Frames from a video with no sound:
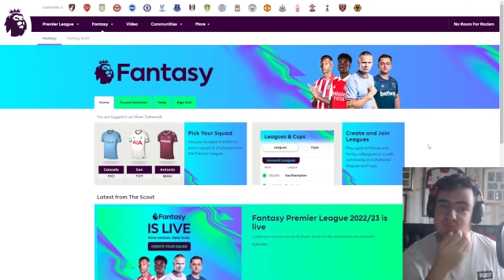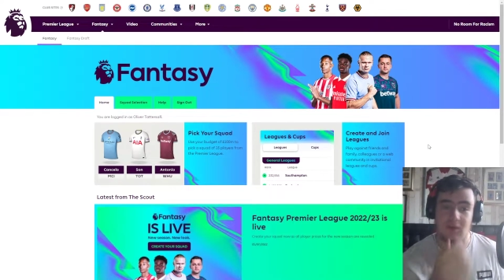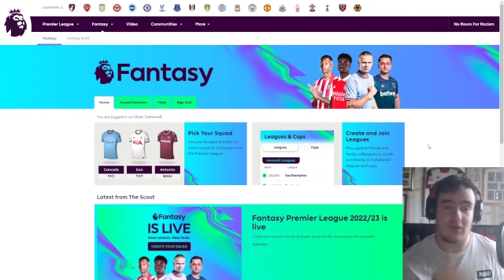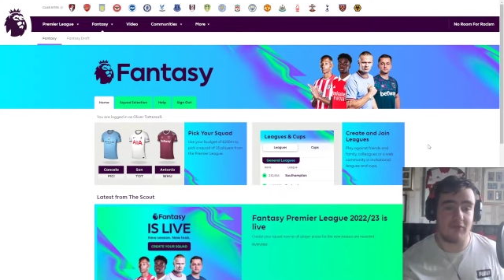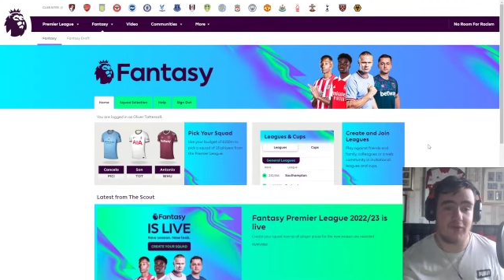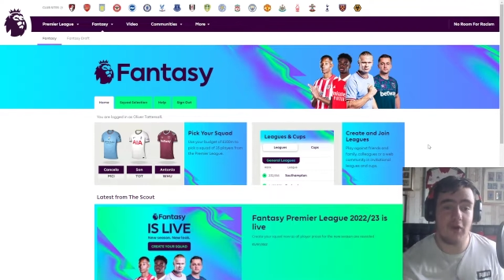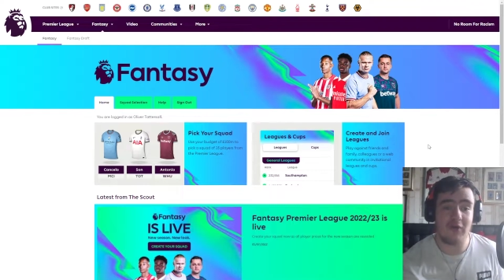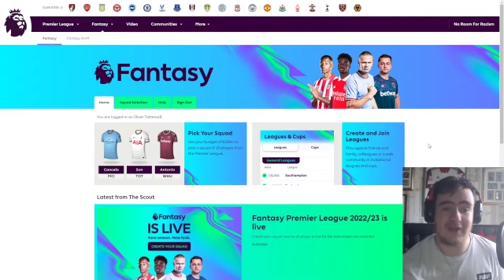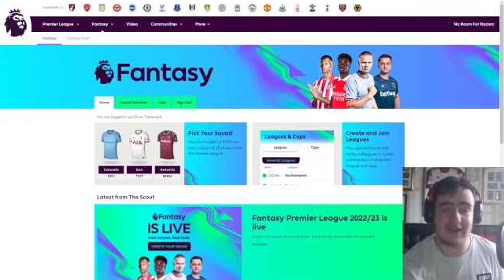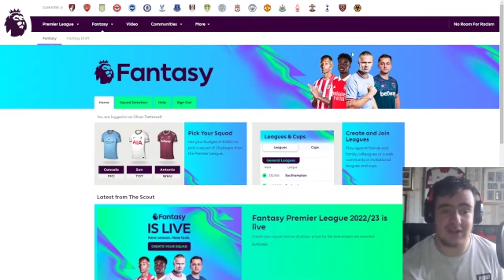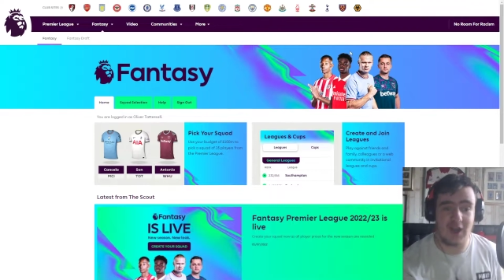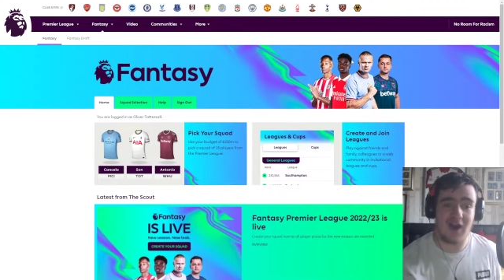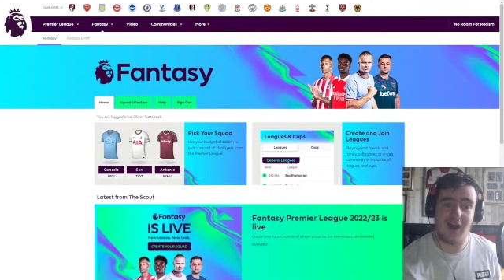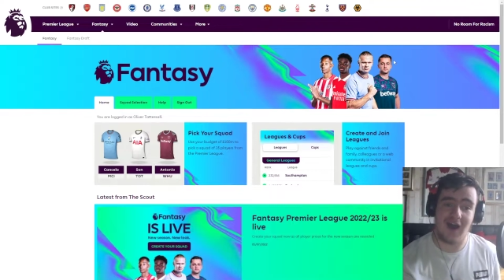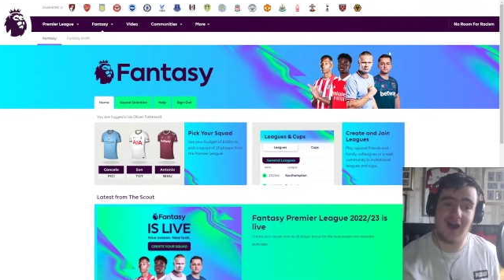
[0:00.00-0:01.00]
Well, they've already
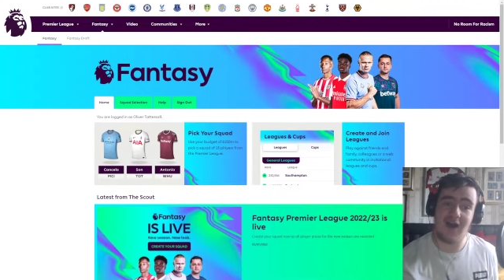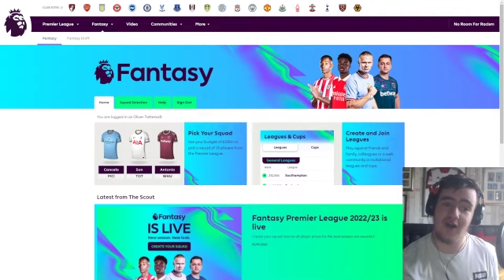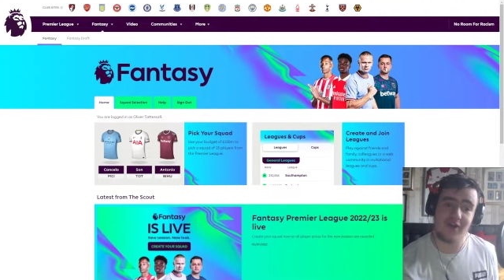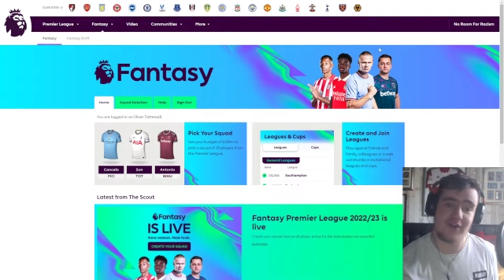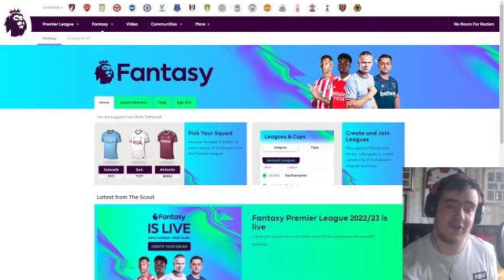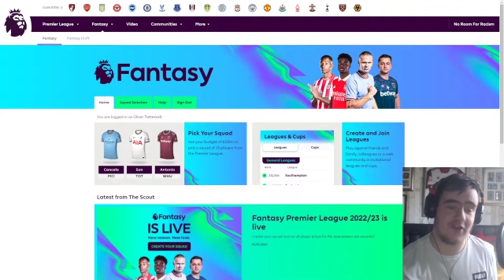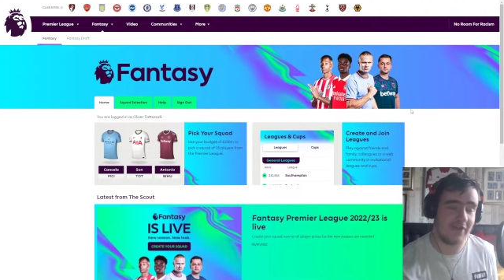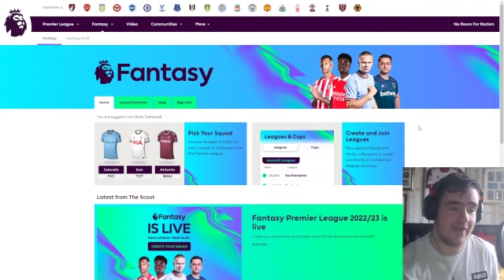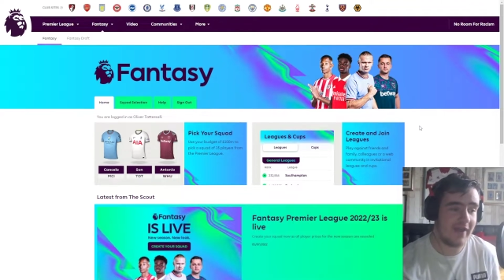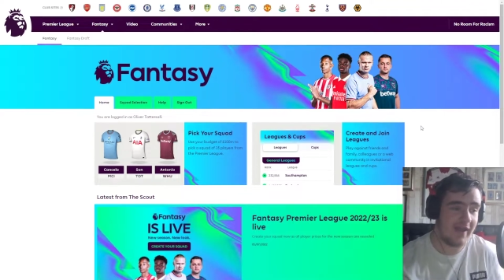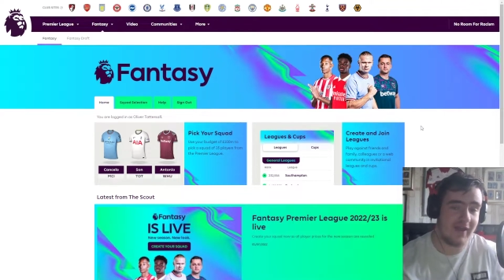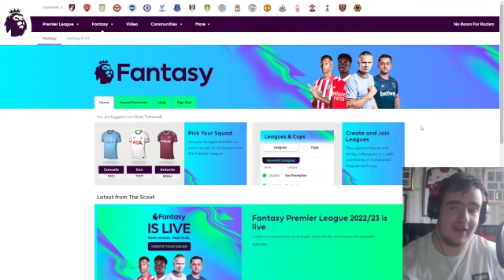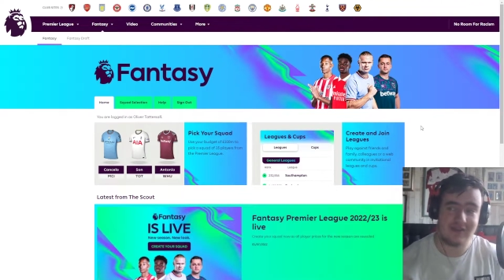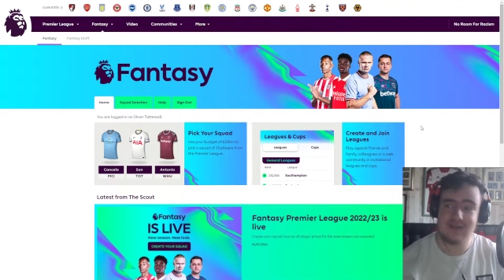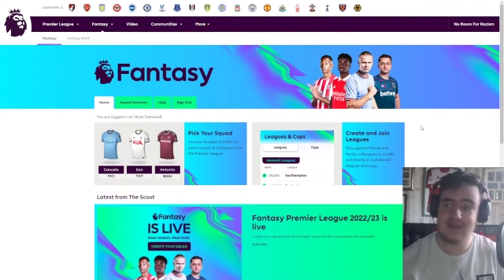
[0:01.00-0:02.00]
got Haaland on there.